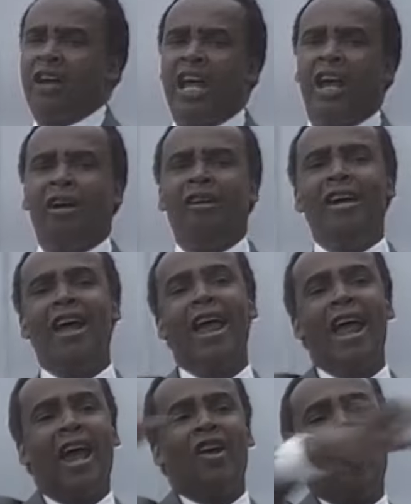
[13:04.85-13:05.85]
are here
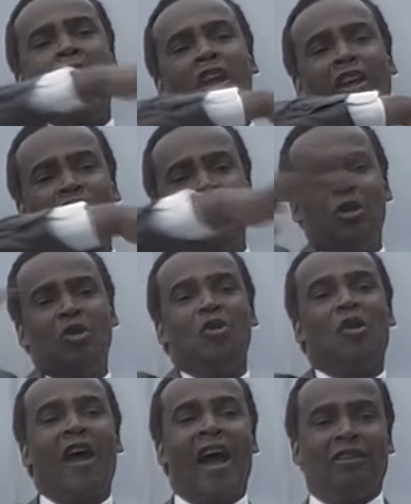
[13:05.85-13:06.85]
and all of you
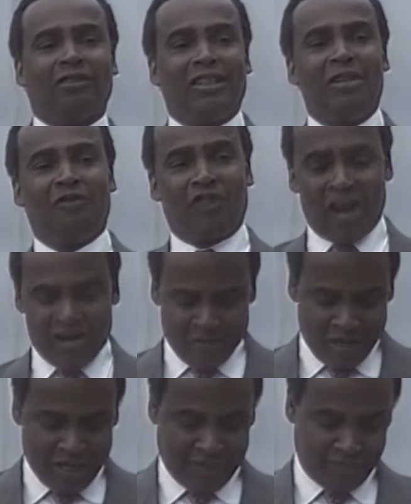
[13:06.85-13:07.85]
who are out in front of
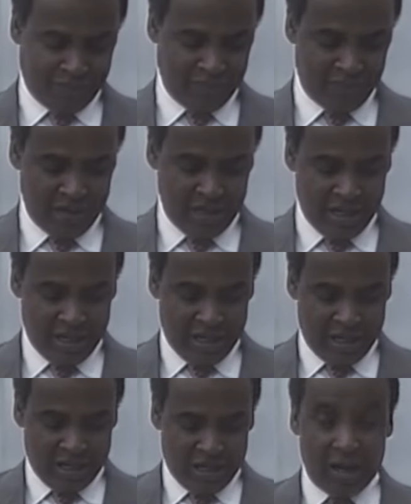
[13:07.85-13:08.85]
me.
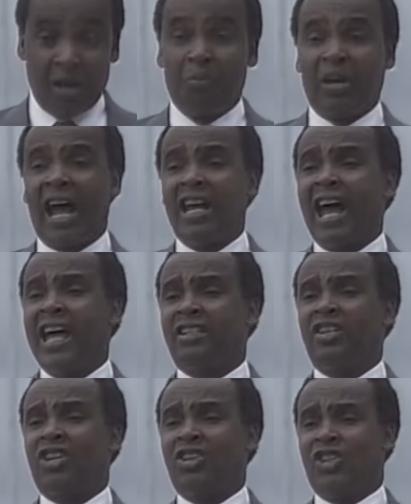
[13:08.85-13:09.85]
But I'd like
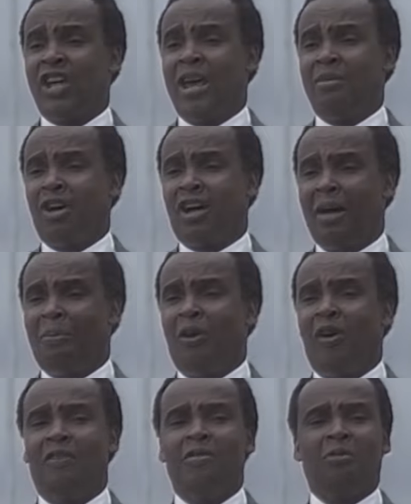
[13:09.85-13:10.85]
to just name a
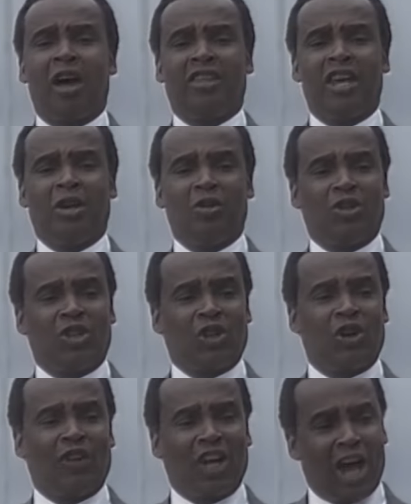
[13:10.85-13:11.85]
couple of them I think who
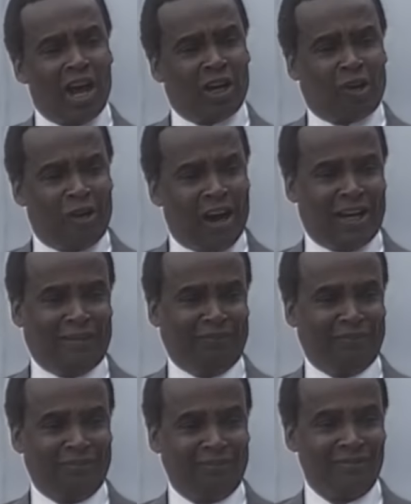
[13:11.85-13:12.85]
deserve a lot of credit
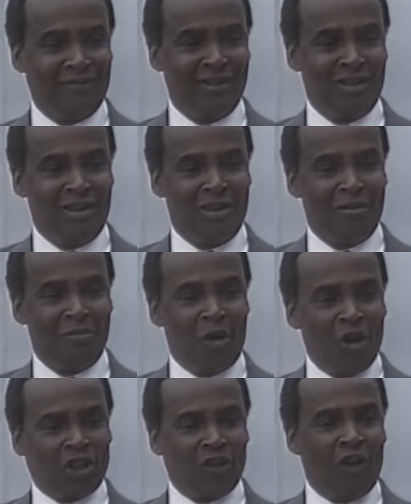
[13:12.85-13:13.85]

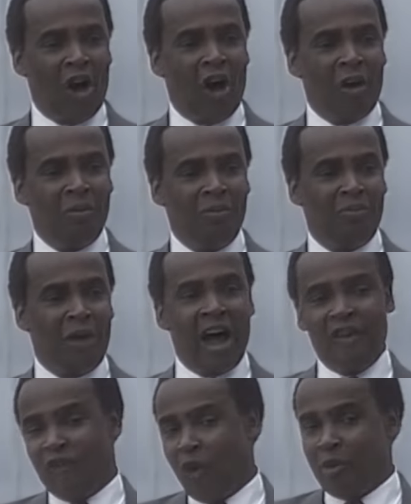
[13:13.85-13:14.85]
most of all,
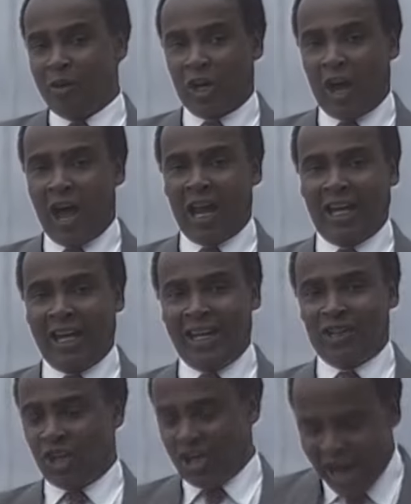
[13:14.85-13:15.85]
my former
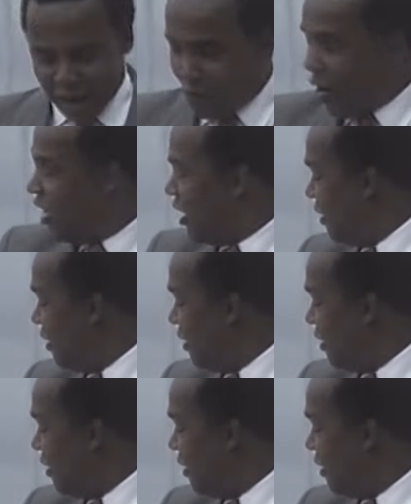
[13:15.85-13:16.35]
colleague, Jeanette Wee.